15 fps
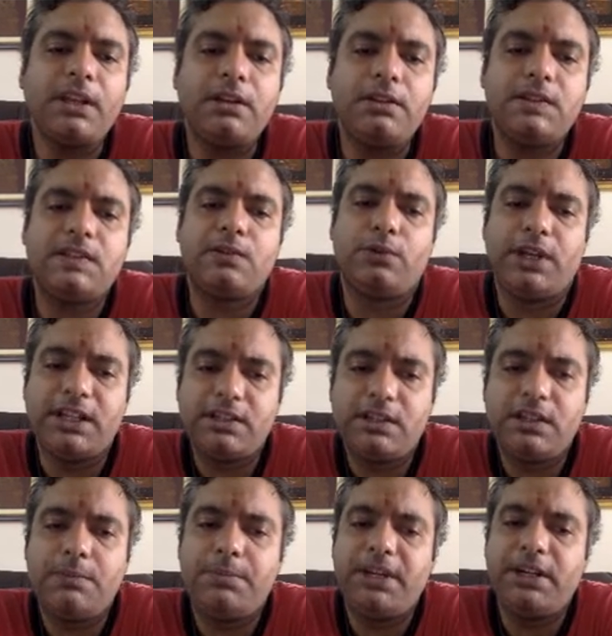So
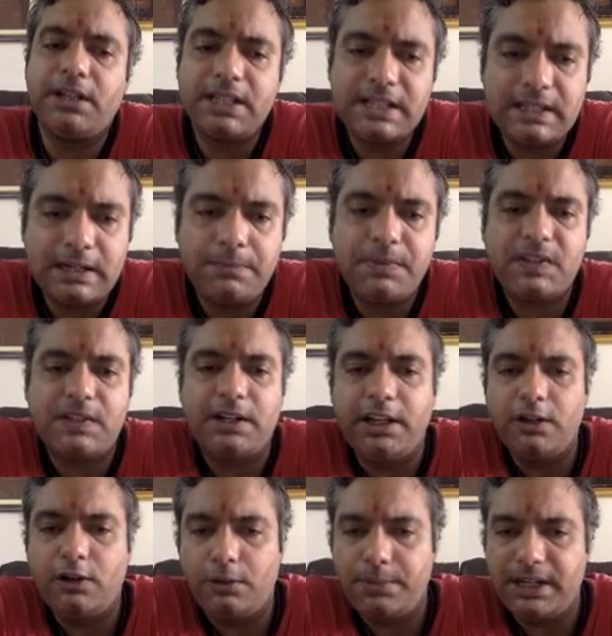HCP disrupts the d
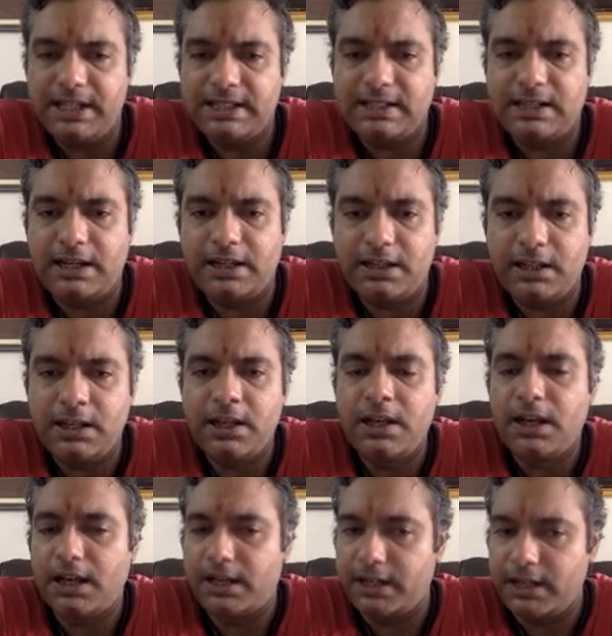orbital stacking
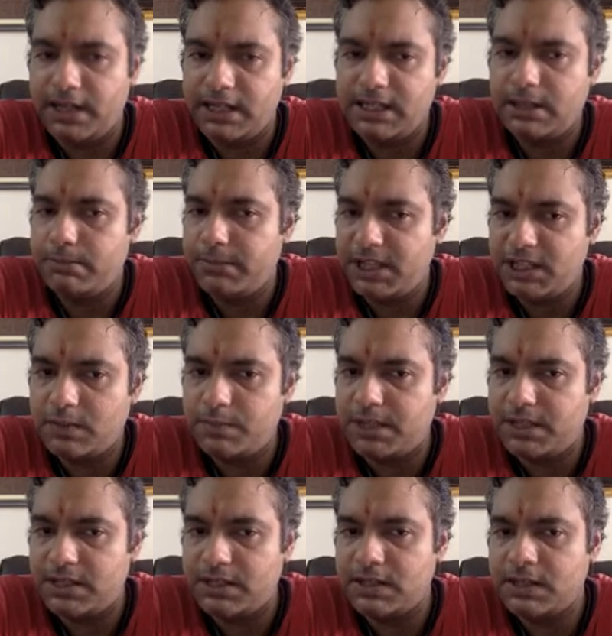and it has empty
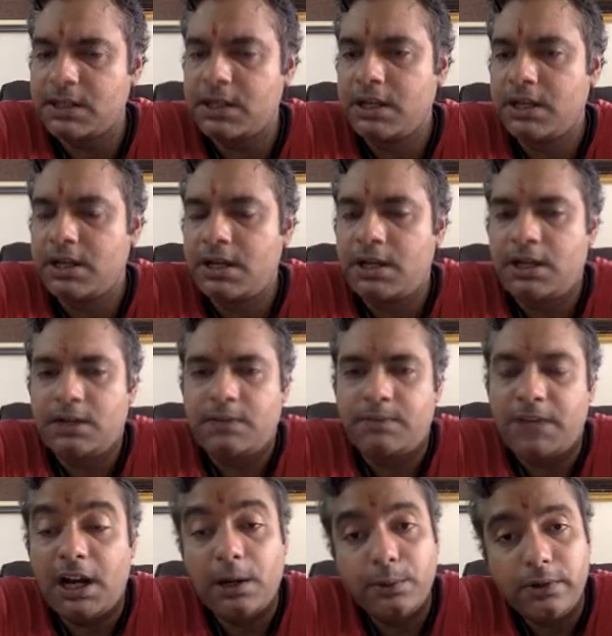spaces.
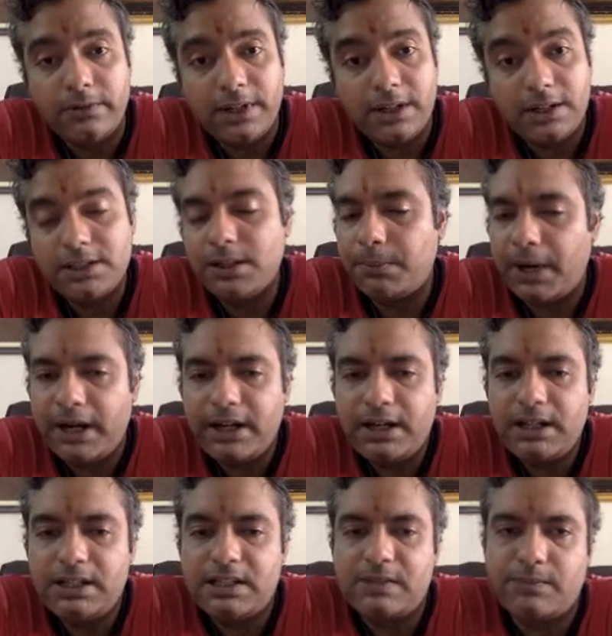However, the
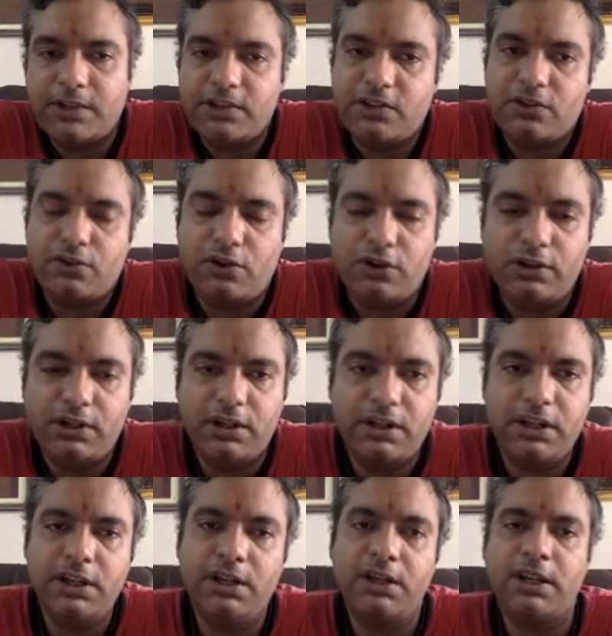binding is much stronger
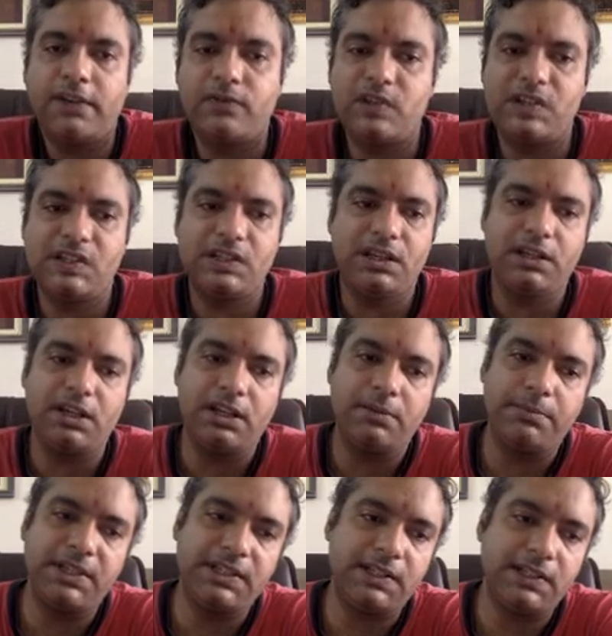in FCC and
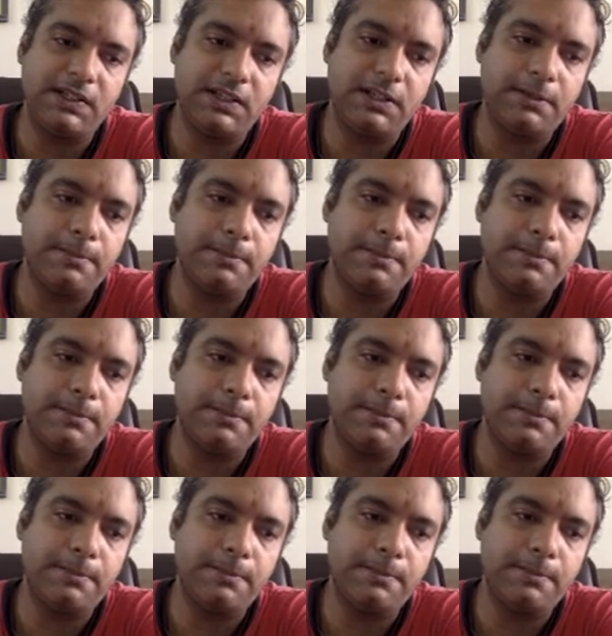BCC.